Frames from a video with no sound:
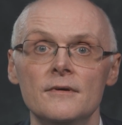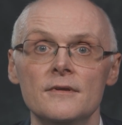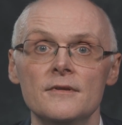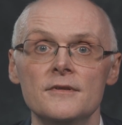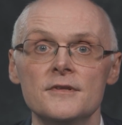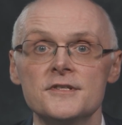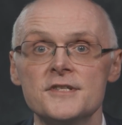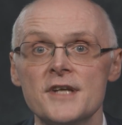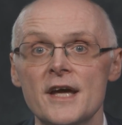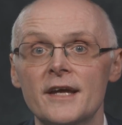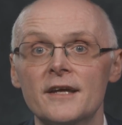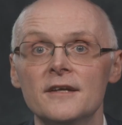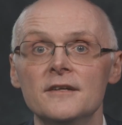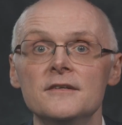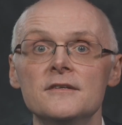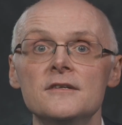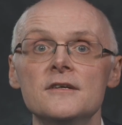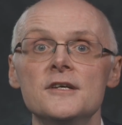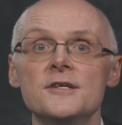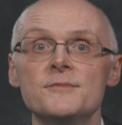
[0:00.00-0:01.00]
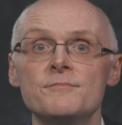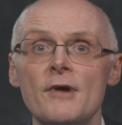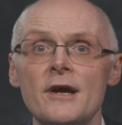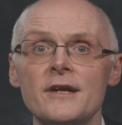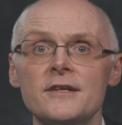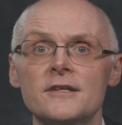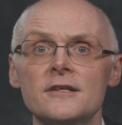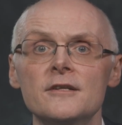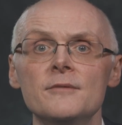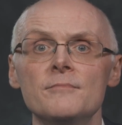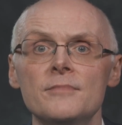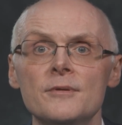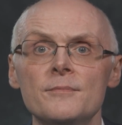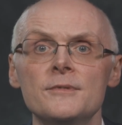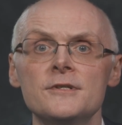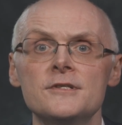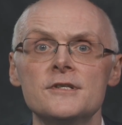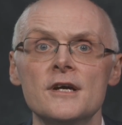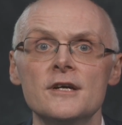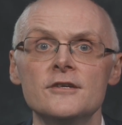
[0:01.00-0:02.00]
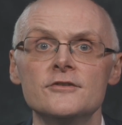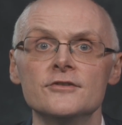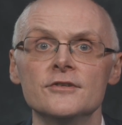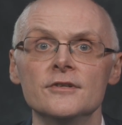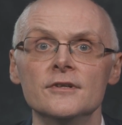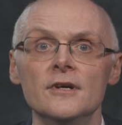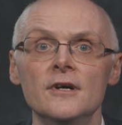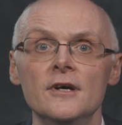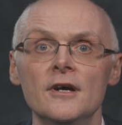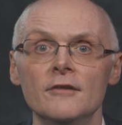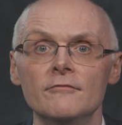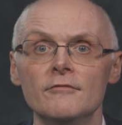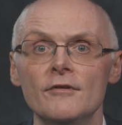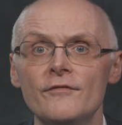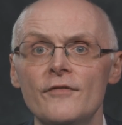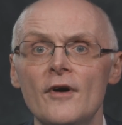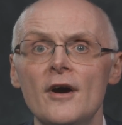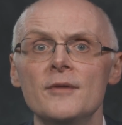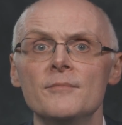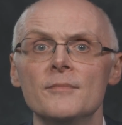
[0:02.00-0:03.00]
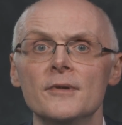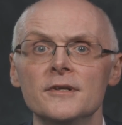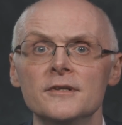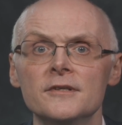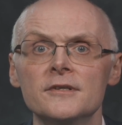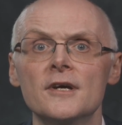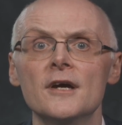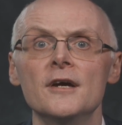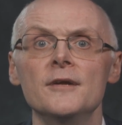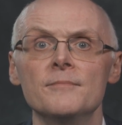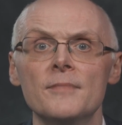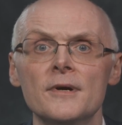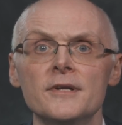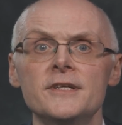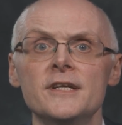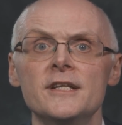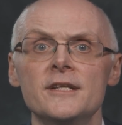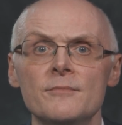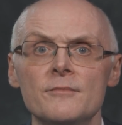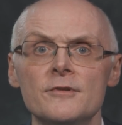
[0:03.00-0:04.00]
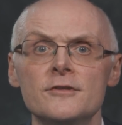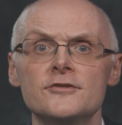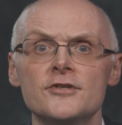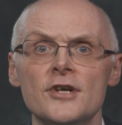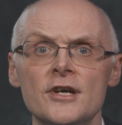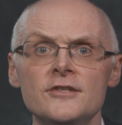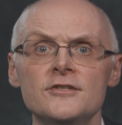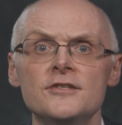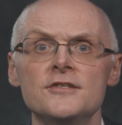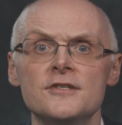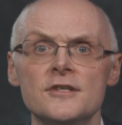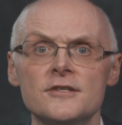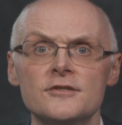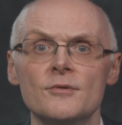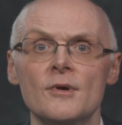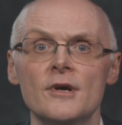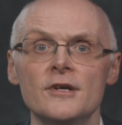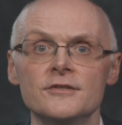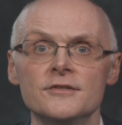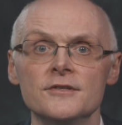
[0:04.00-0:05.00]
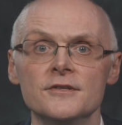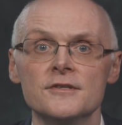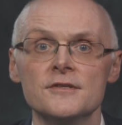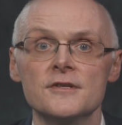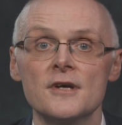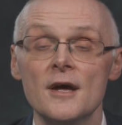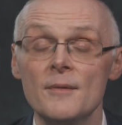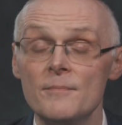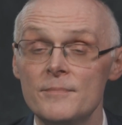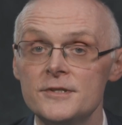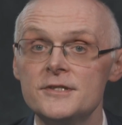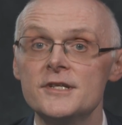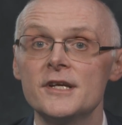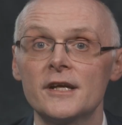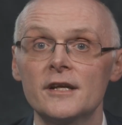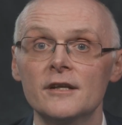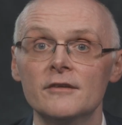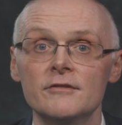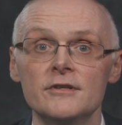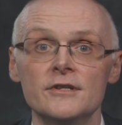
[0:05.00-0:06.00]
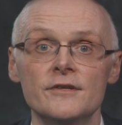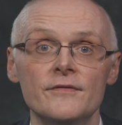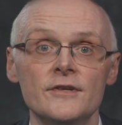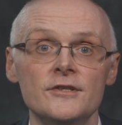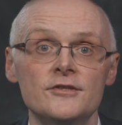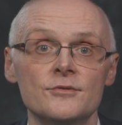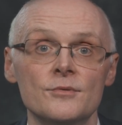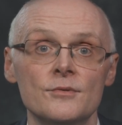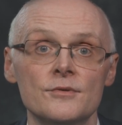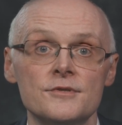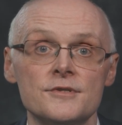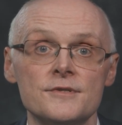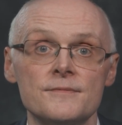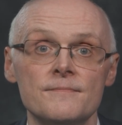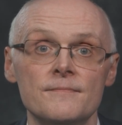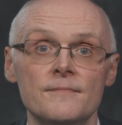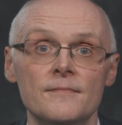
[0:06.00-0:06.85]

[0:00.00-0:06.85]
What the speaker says: The second is practical implementation and refinement gained by dealing with changing situations and particular individuals.